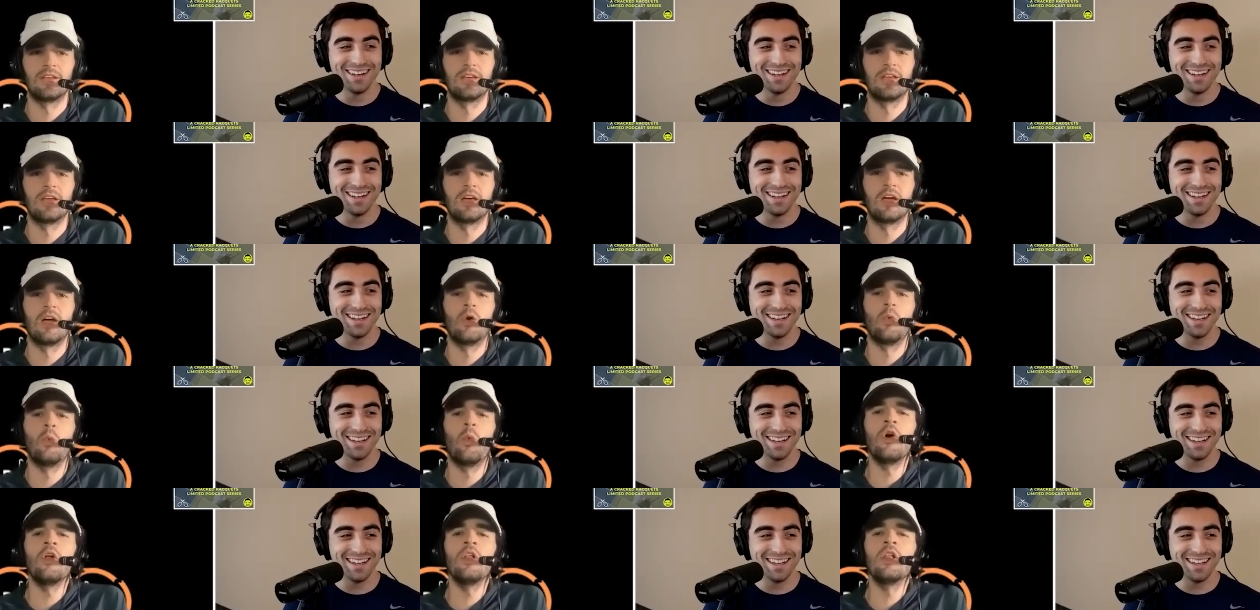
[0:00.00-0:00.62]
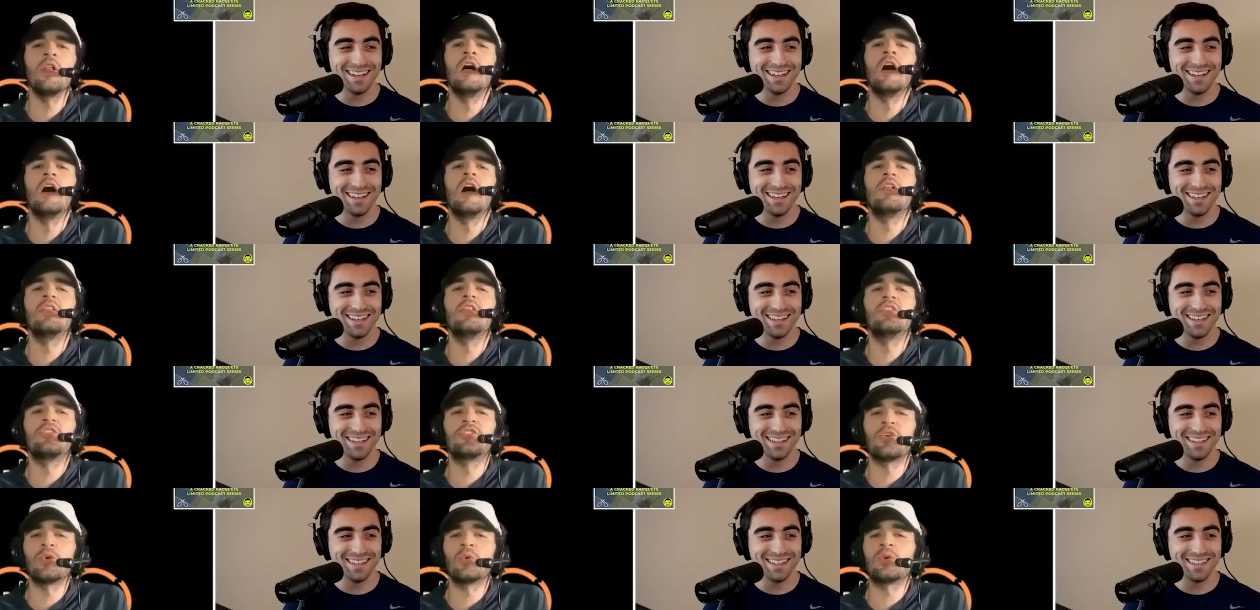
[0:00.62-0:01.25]
Speaker 1: Well,
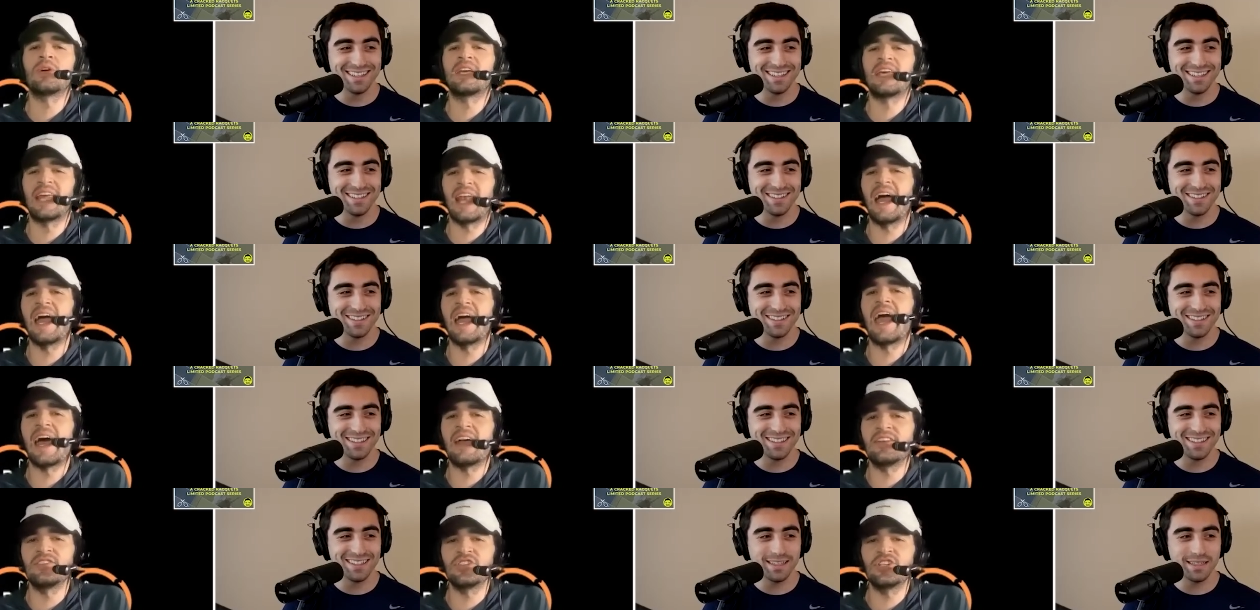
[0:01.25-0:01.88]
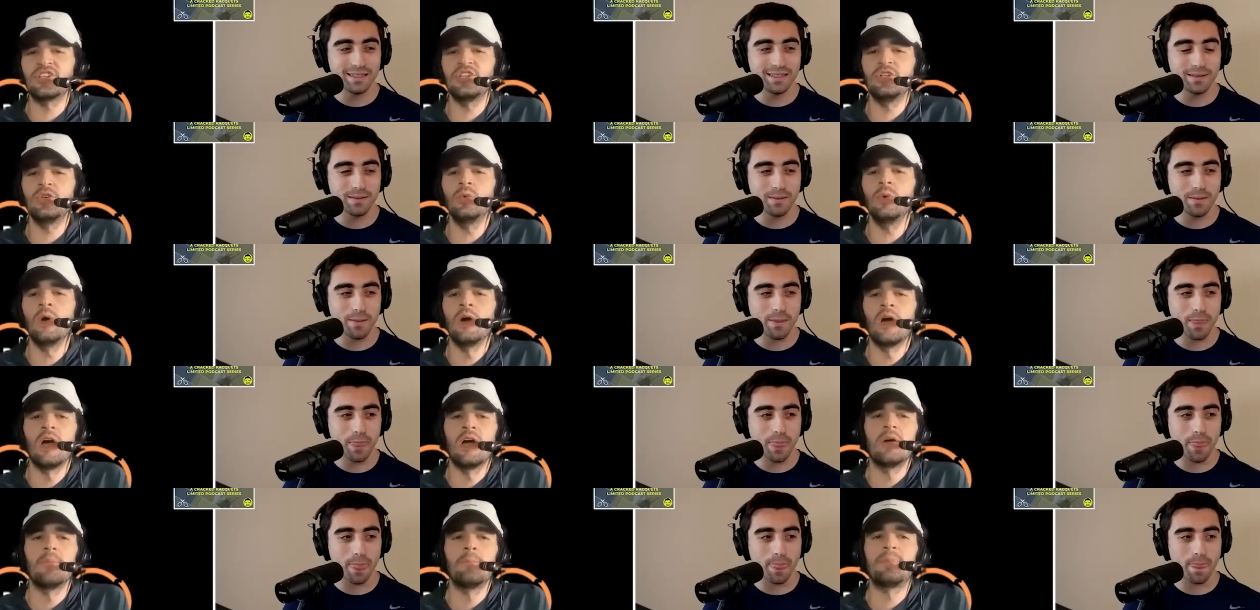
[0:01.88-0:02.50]
so can I ask you
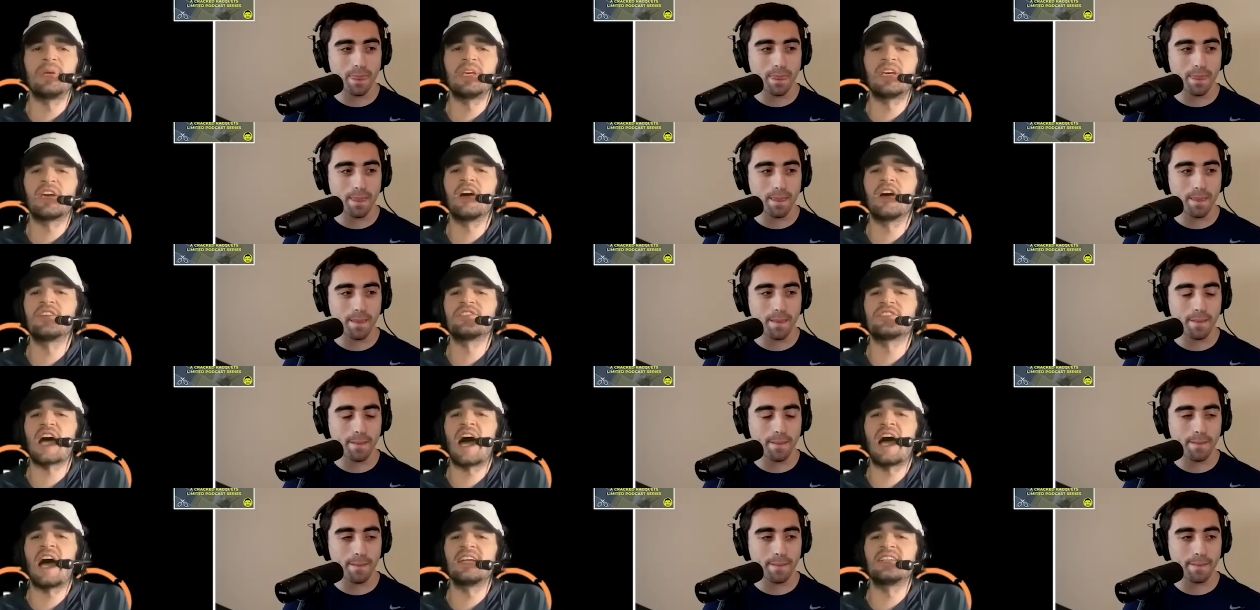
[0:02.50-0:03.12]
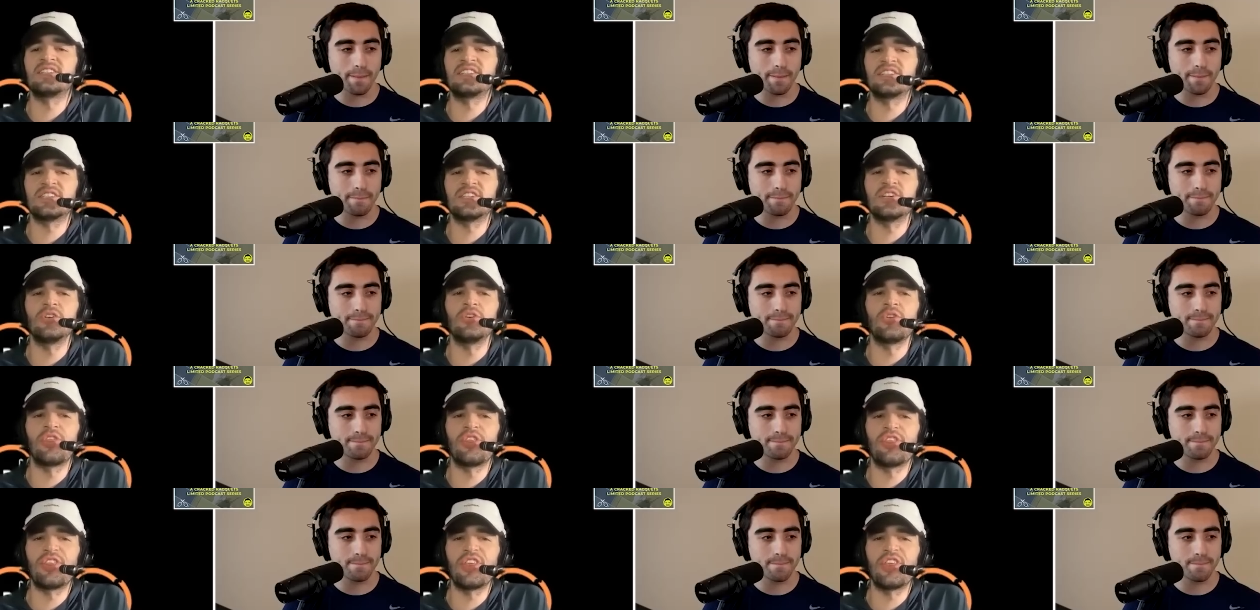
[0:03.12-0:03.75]
because I still
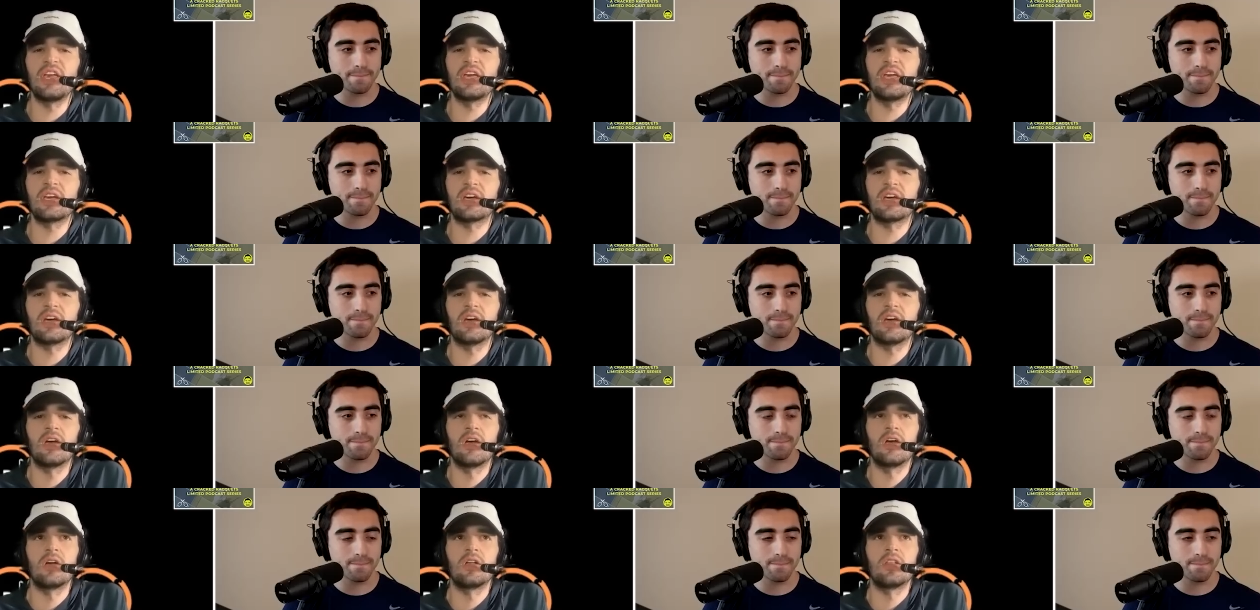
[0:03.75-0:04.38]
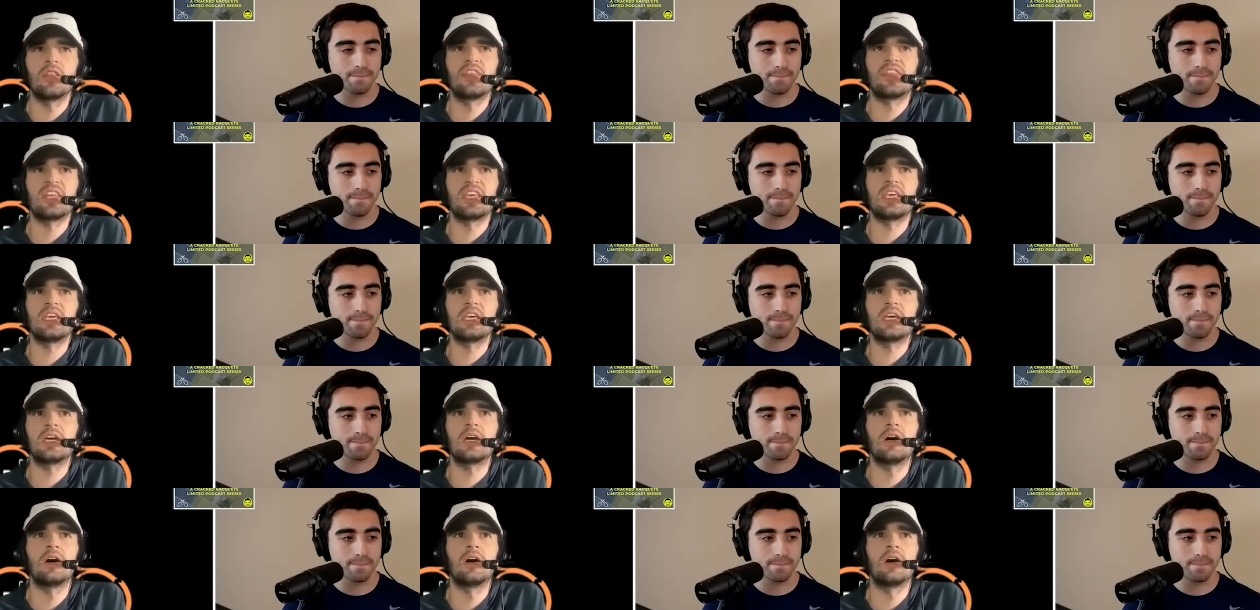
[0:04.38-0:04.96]
think the